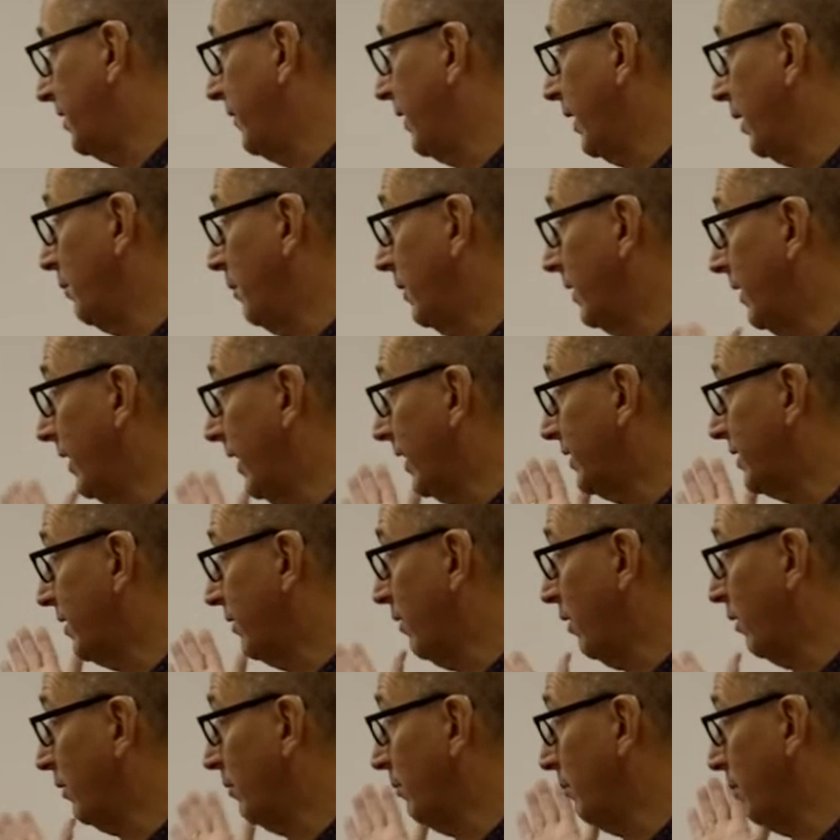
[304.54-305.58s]
development
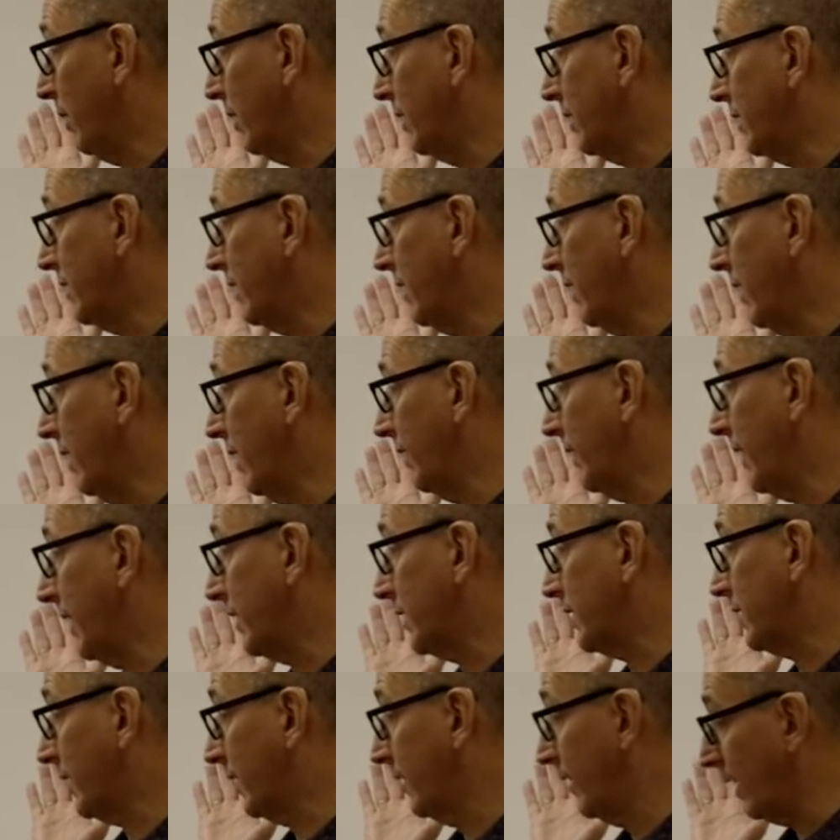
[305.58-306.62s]
later on, but
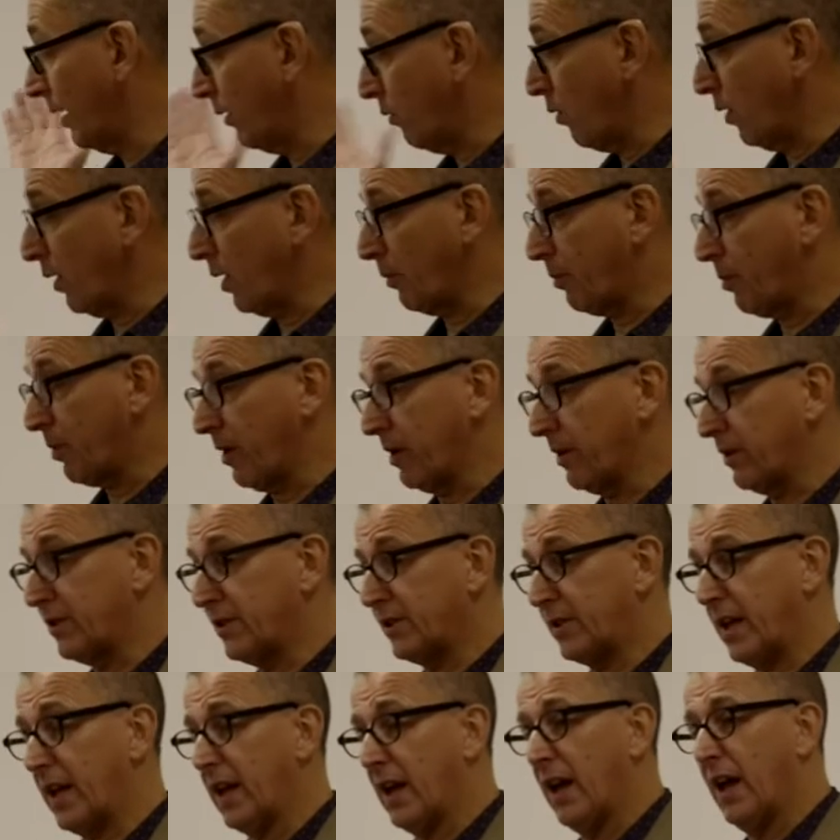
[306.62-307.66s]
that's clearly one
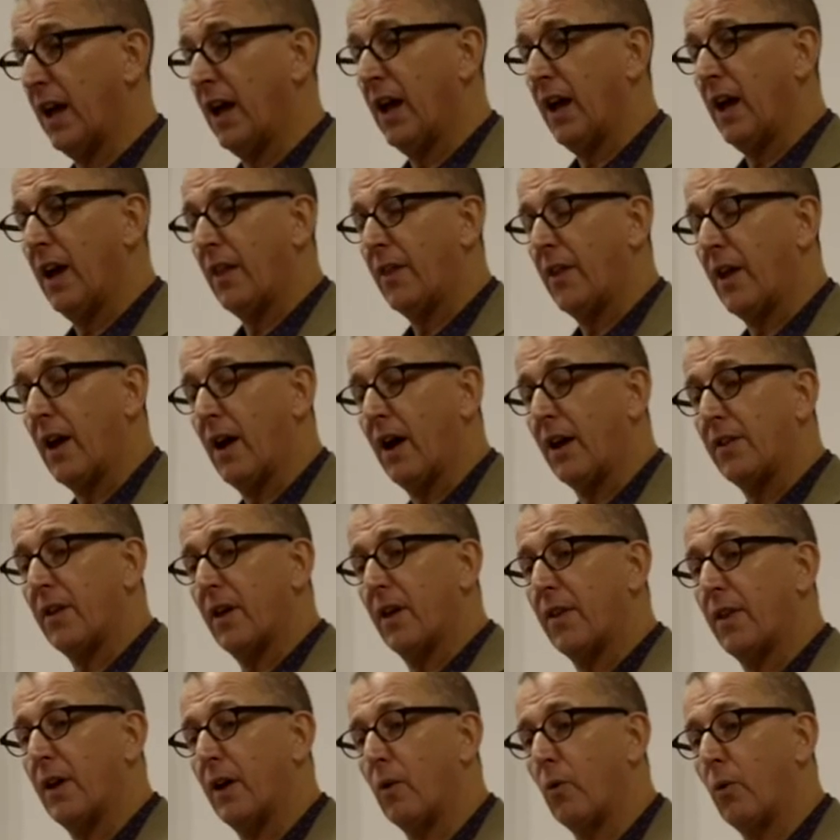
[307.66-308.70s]
approach. The
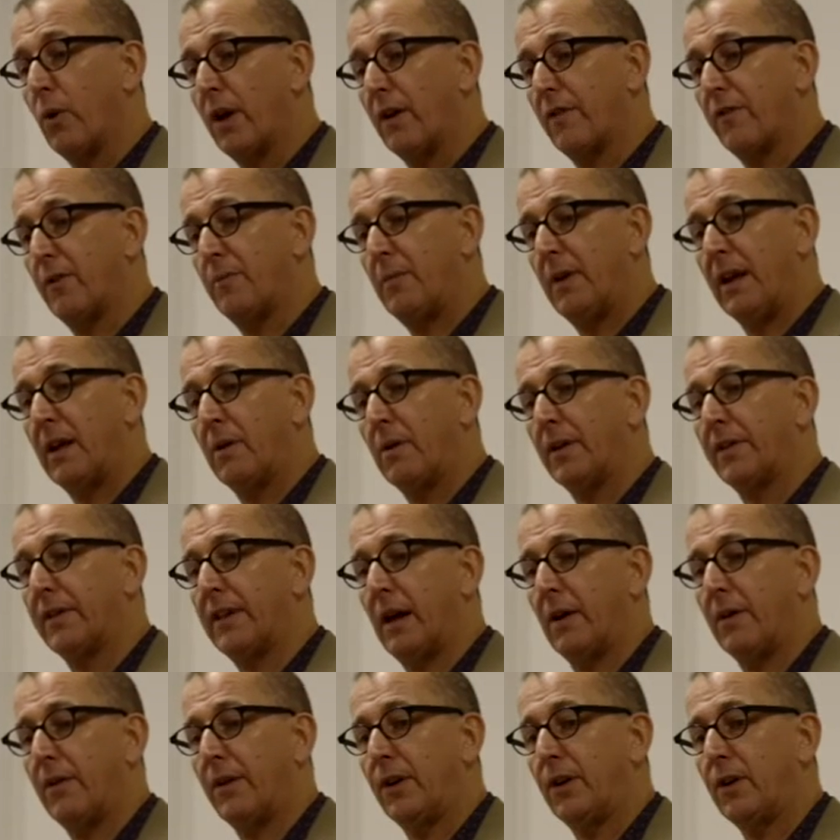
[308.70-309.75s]
other that we're familiar with
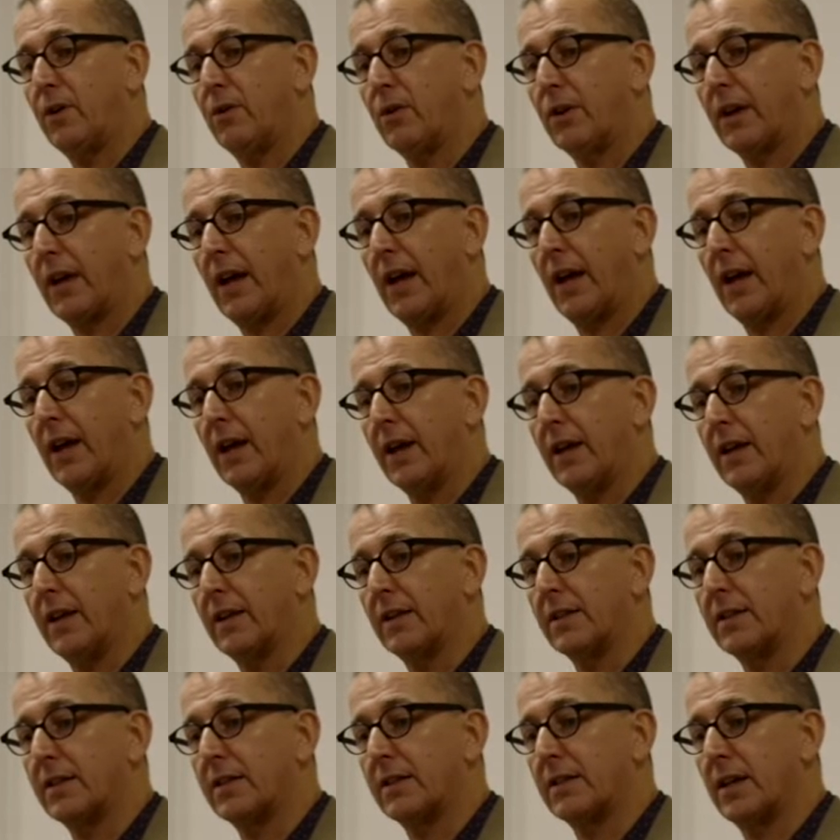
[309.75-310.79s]
now in the UK
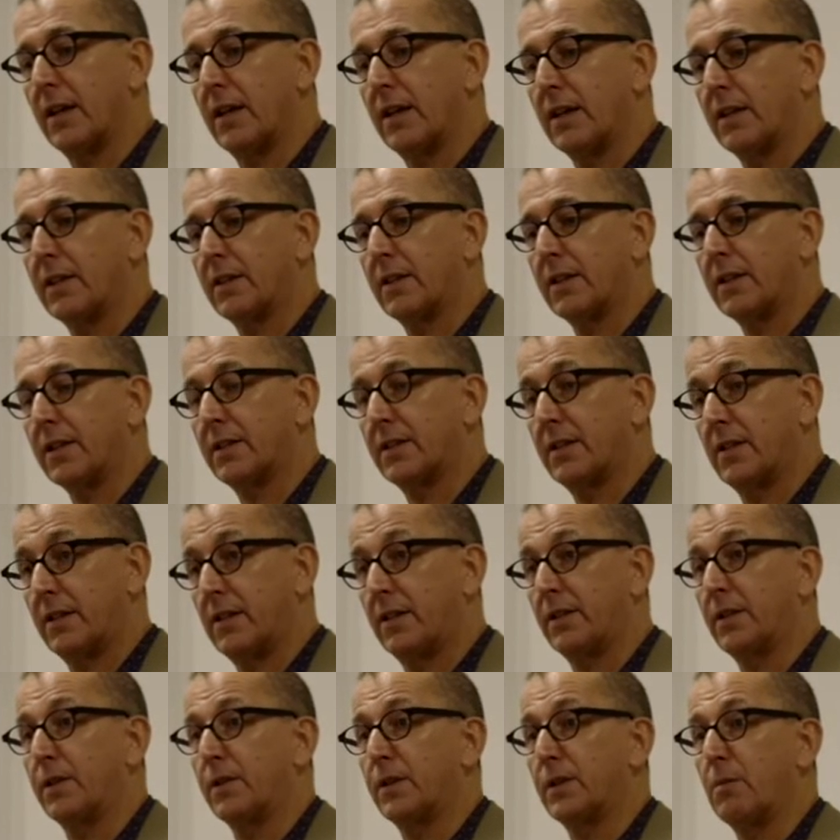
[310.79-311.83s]
is the
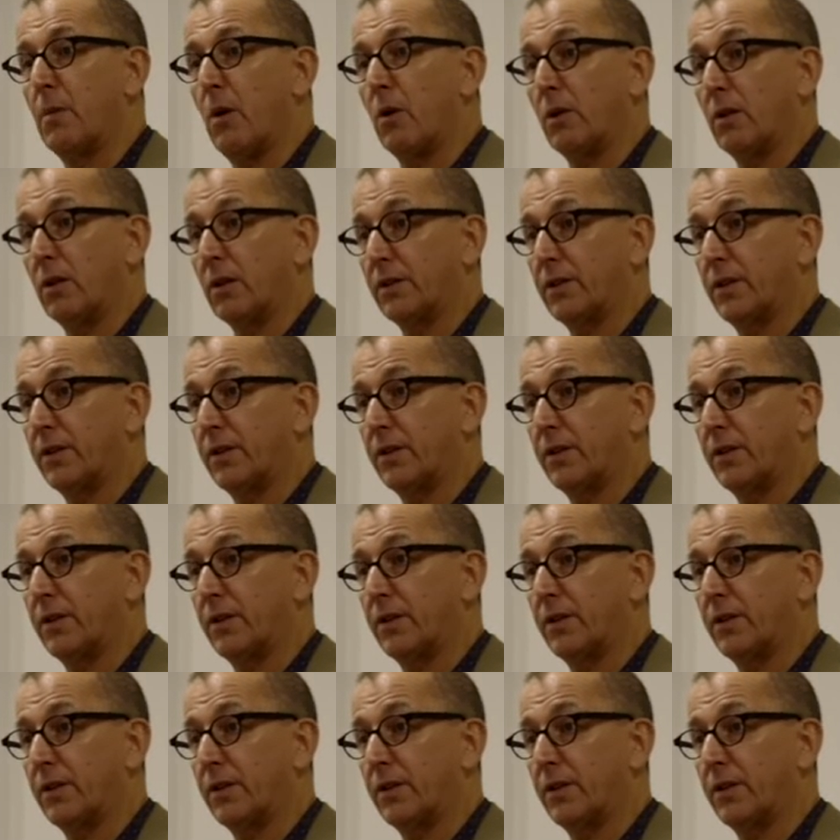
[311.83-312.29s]
citizens model.